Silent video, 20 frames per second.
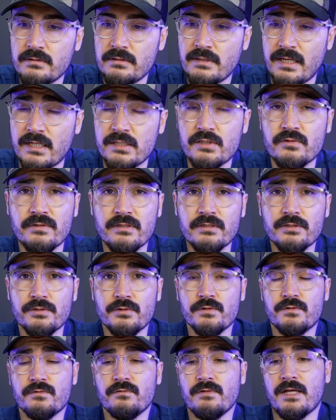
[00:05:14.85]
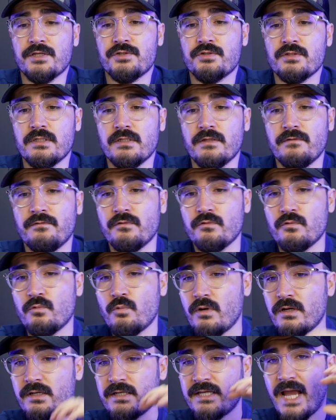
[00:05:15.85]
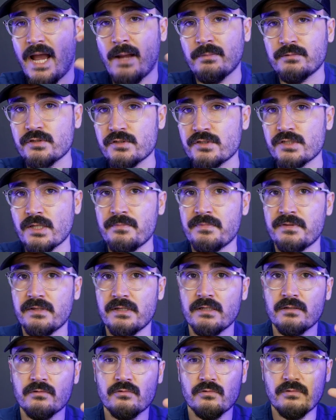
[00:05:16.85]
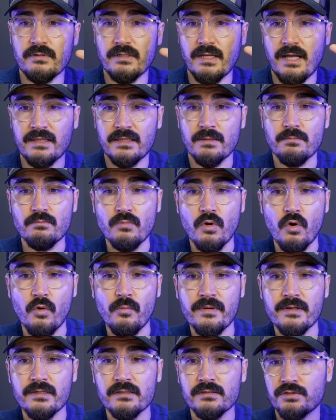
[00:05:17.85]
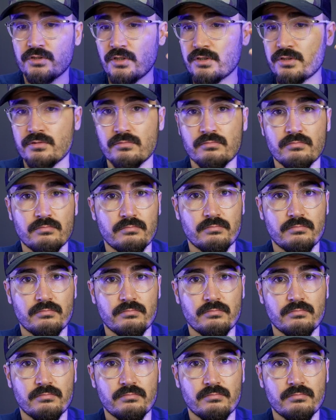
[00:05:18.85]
That is really useful actually. If you want to capture something at the moment, just